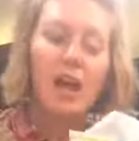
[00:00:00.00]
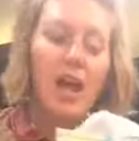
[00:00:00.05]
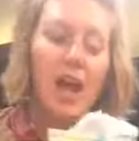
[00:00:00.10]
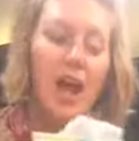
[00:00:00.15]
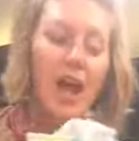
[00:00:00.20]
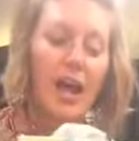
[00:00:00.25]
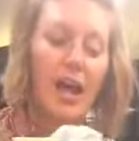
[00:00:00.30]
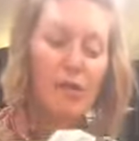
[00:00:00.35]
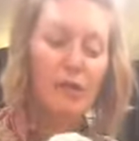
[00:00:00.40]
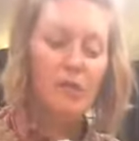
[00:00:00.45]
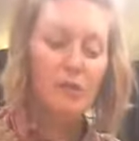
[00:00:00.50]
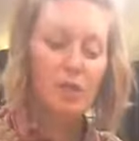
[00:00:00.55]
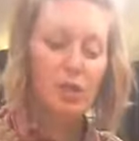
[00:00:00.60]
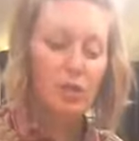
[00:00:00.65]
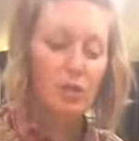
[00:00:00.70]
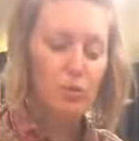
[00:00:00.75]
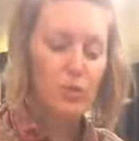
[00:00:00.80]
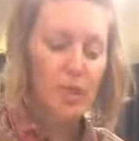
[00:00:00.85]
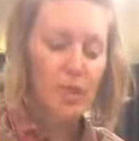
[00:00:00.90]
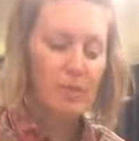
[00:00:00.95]
I have
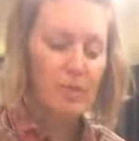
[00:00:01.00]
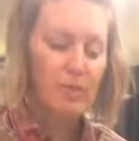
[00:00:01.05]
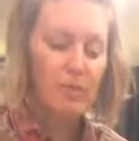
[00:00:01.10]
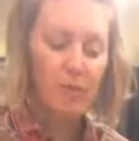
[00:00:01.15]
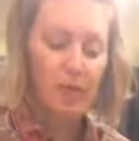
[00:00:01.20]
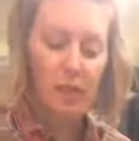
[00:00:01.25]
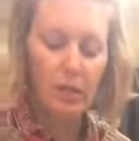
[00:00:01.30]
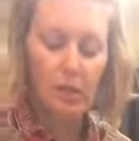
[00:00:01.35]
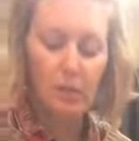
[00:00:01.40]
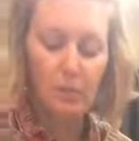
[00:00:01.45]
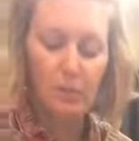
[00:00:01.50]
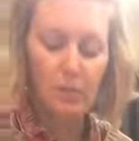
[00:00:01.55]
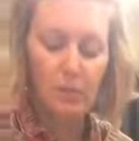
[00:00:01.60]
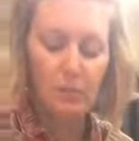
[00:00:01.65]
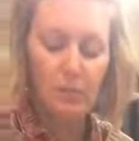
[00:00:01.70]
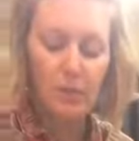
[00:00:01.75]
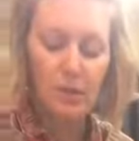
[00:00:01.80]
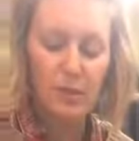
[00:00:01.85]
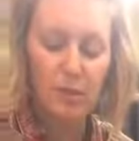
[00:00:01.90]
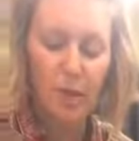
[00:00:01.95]
2 dates available.
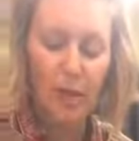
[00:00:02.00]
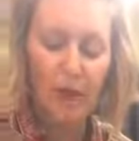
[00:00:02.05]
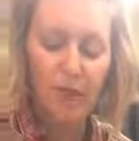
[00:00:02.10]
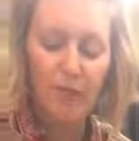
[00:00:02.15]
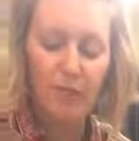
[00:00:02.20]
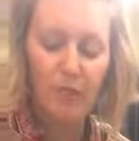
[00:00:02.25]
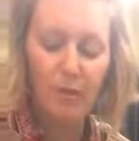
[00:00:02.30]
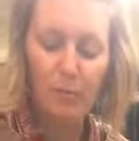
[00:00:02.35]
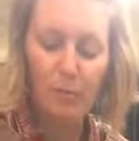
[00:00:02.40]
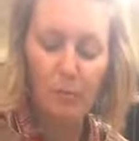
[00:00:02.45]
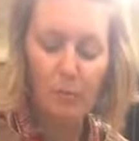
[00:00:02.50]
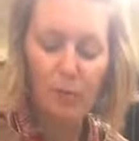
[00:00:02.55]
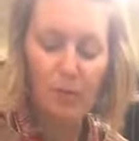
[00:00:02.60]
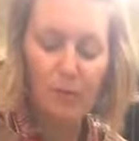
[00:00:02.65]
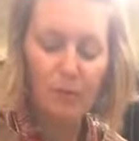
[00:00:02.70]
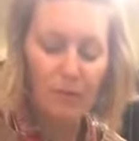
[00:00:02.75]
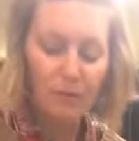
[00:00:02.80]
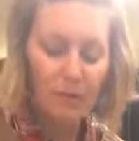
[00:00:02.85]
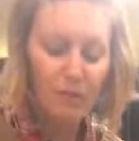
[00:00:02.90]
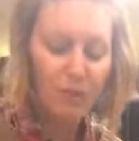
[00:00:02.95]
So I have February
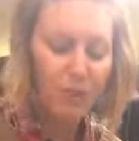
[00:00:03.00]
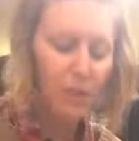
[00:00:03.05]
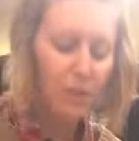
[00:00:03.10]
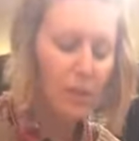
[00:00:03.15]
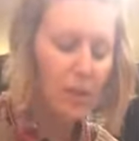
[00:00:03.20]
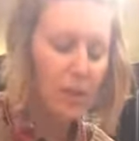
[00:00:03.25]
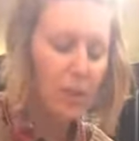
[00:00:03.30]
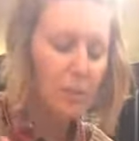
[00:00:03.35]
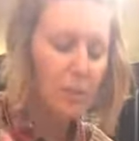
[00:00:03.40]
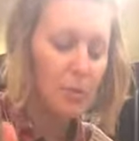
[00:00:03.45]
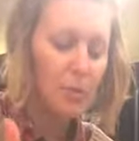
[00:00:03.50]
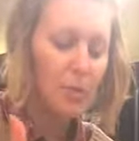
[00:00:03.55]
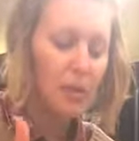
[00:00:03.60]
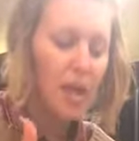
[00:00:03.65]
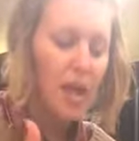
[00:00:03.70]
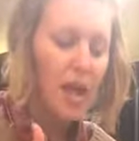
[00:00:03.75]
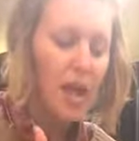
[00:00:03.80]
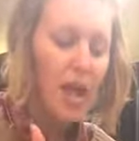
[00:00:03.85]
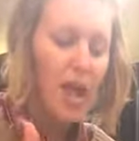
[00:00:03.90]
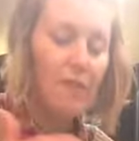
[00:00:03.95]
5th available
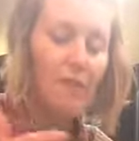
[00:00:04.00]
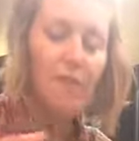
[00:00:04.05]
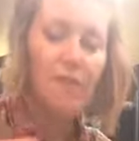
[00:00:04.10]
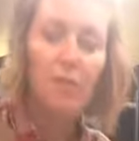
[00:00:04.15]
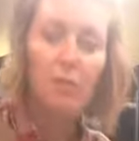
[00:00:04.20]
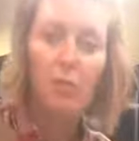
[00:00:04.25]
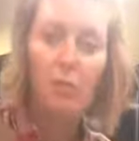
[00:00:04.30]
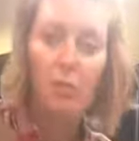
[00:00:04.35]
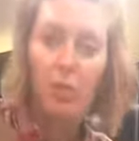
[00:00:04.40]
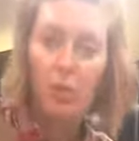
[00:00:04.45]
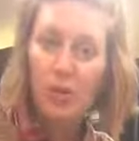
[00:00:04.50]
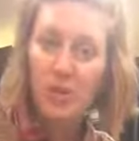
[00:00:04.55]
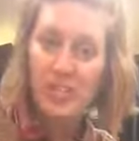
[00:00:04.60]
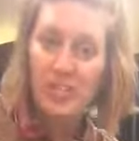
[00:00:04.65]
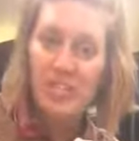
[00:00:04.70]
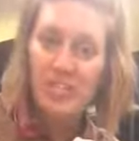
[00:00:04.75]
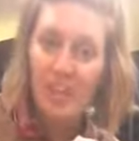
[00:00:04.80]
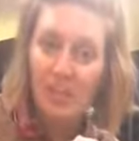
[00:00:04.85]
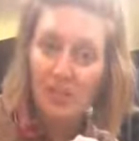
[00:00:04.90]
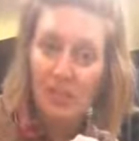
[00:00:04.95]
and February
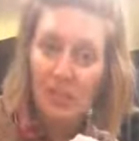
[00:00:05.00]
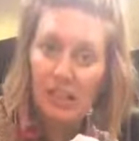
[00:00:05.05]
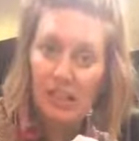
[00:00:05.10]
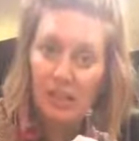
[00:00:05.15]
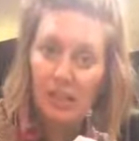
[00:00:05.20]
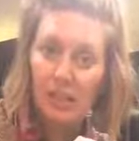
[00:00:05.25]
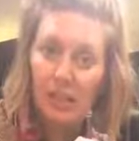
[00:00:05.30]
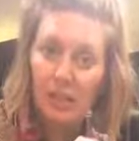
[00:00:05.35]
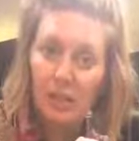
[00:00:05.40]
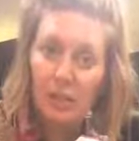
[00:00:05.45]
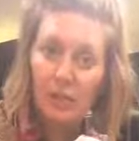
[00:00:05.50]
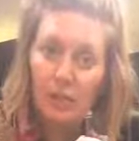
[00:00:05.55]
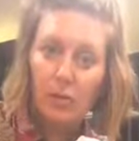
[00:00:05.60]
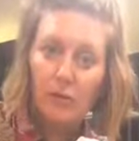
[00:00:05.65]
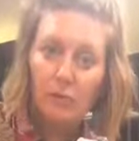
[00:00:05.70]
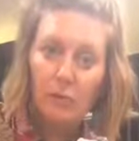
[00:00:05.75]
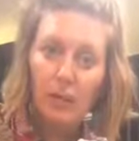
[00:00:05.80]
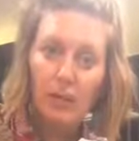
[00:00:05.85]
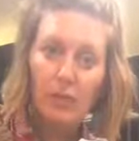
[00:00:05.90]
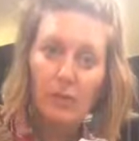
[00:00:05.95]
7th available.
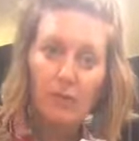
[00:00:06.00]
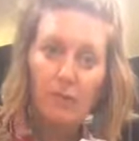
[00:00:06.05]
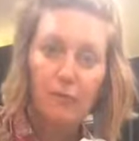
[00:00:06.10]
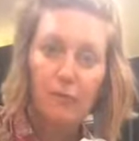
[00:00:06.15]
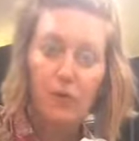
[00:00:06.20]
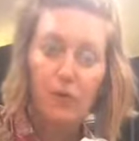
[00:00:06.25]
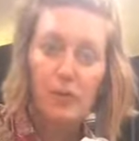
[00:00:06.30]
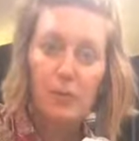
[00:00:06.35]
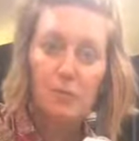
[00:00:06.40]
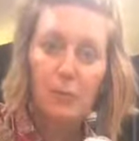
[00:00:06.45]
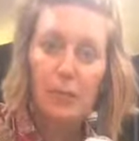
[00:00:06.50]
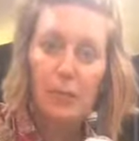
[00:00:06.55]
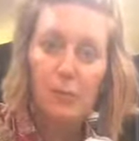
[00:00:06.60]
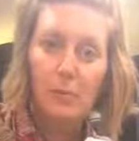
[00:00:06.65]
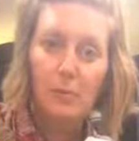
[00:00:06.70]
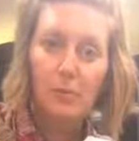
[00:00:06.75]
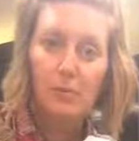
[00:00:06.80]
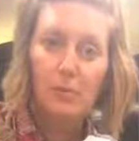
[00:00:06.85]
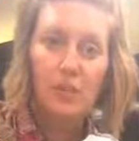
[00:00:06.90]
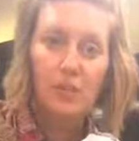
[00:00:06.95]
And the first
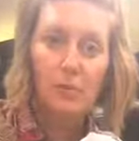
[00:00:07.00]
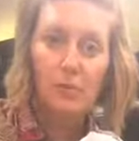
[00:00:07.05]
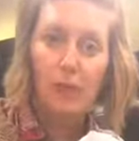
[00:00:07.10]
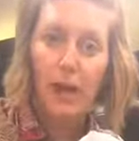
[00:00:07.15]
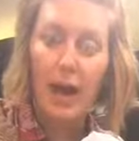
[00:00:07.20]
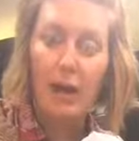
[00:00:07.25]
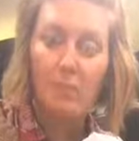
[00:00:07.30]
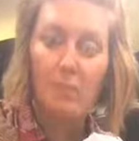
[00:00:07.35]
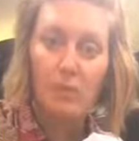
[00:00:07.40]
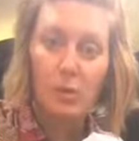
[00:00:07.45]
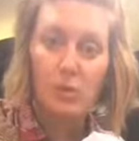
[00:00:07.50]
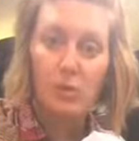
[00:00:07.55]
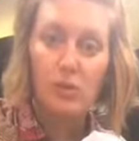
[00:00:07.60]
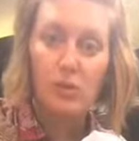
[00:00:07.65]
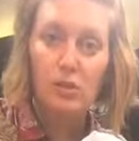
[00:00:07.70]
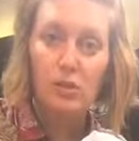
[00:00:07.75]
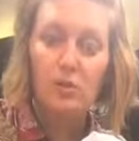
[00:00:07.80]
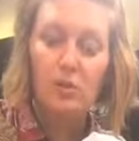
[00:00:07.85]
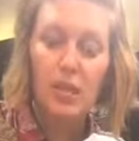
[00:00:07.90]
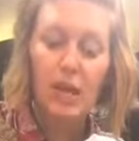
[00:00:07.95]
people to grab those
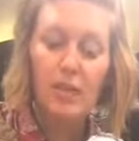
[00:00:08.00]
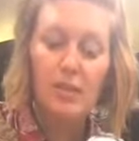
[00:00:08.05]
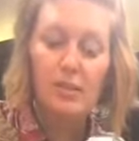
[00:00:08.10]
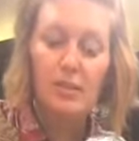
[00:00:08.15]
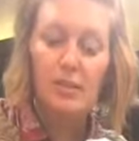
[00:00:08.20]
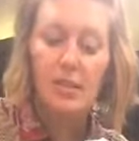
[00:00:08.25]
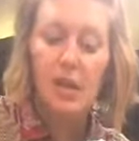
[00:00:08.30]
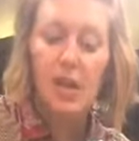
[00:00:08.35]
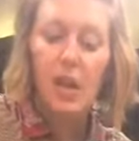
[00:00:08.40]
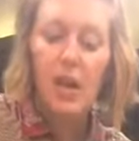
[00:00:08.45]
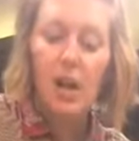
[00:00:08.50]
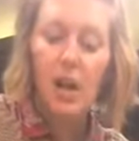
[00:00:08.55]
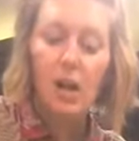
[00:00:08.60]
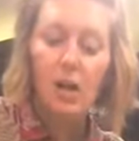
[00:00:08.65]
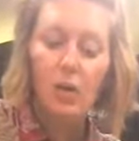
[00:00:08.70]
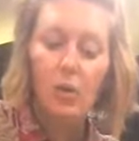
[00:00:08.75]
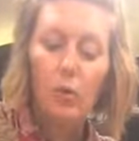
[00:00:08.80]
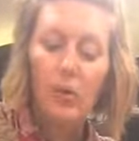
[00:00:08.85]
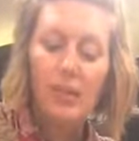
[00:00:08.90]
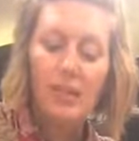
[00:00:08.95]
2 dates are
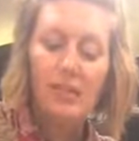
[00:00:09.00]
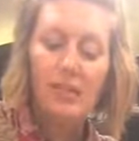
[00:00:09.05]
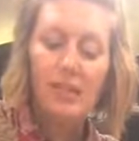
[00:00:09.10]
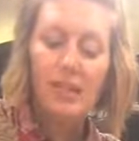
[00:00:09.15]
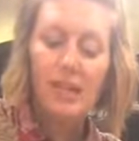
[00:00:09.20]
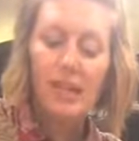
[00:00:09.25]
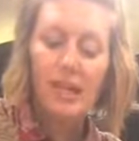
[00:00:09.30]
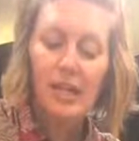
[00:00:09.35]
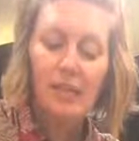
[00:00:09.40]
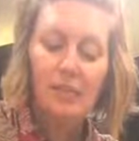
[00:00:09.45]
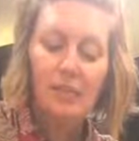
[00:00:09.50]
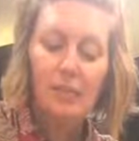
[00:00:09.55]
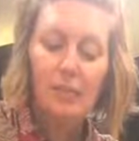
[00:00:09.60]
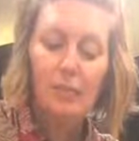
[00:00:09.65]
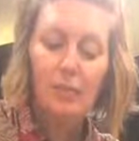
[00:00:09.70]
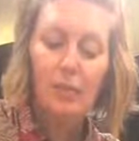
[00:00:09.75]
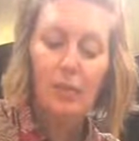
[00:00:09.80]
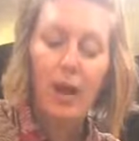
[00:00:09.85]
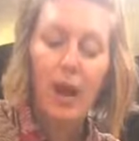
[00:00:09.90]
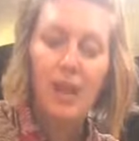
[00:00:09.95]
going to get the
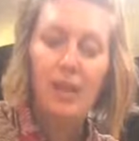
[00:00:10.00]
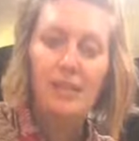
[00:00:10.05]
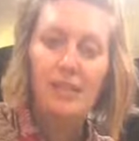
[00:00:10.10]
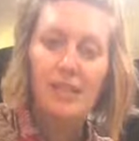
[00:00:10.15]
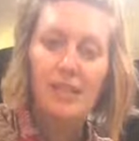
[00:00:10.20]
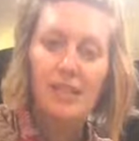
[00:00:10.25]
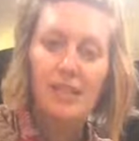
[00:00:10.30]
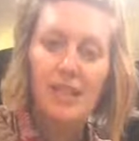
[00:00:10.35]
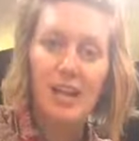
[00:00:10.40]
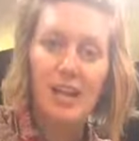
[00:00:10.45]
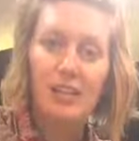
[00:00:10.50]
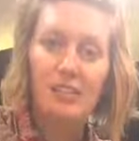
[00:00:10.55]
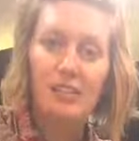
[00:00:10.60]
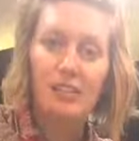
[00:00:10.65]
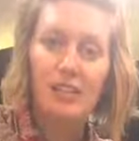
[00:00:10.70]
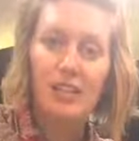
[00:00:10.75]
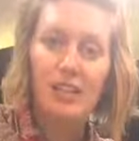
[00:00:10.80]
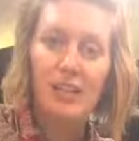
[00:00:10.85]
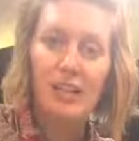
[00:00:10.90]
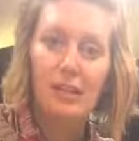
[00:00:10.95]
prize that's
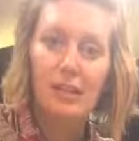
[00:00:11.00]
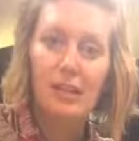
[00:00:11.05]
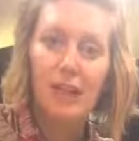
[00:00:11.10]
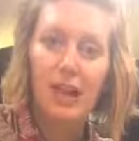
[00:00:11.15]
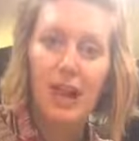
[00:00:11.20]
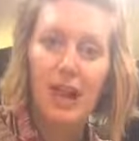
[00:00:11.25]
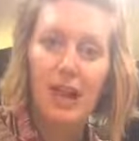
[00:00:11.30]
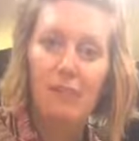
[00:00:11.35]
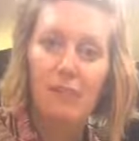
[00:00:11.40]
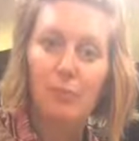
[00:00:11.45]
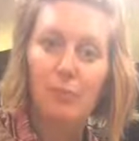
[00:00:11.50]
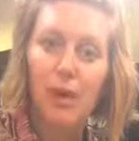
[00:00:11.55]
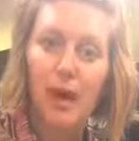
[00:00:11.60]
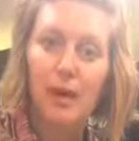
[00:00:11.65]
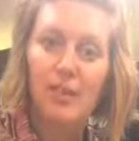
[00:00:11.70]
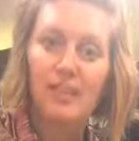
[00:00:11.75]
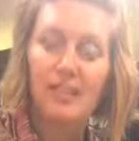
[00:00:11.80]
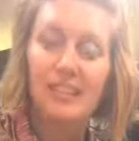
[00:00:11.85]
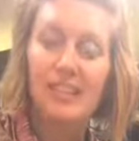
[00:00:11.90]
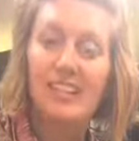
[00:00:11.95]
underneath. I have
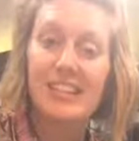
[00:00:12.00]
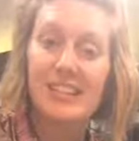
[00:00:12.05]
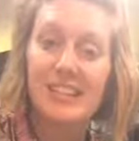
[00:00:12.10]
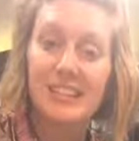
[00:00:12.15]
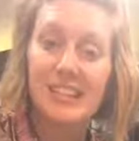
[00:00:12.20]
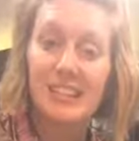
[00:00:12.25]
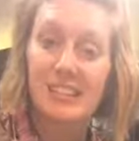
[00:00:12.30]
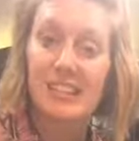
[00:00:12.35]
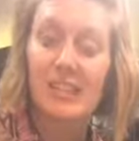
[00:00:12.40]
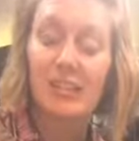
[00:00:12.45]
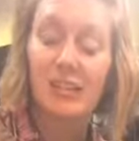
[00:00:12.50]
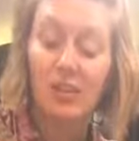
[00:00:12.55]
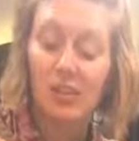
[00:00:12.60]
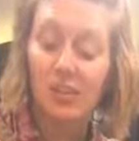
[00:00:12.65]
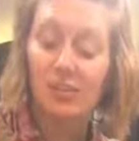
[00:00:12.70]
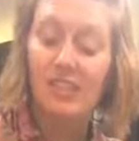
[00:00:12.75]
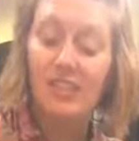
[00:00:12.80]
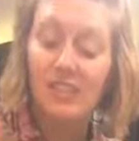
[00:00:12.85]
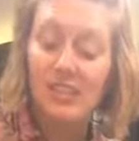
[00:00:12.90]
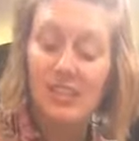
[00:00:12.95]
prize lists
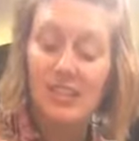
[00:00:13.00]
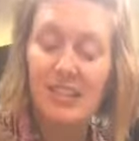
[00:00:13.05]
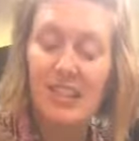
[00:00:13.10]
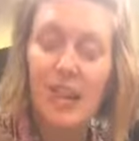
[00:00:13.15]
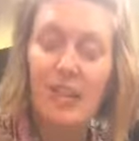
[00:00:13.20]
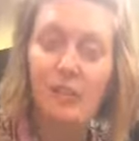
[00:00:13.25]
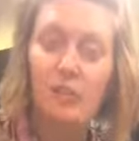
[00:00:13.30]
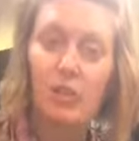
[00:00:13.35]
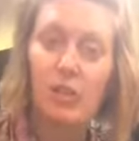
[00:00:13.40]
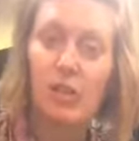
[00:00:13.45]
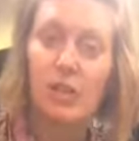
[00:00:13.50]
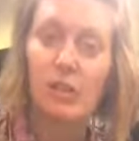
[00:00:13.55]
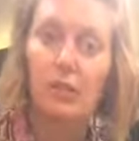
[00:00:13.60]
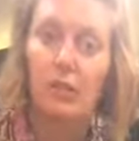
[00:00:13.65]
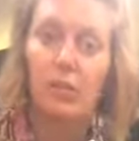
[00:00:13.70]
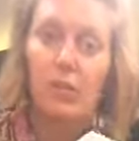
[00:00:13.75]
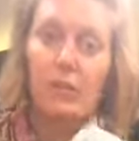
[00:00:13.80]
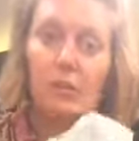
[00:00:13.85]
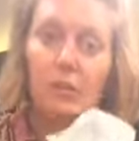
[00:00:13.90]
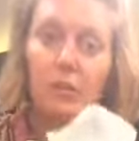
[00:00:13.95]
listed underneath
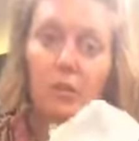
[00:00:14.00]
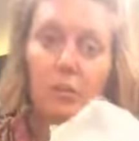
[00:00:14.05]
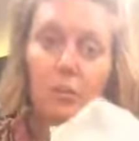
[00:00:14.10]
this little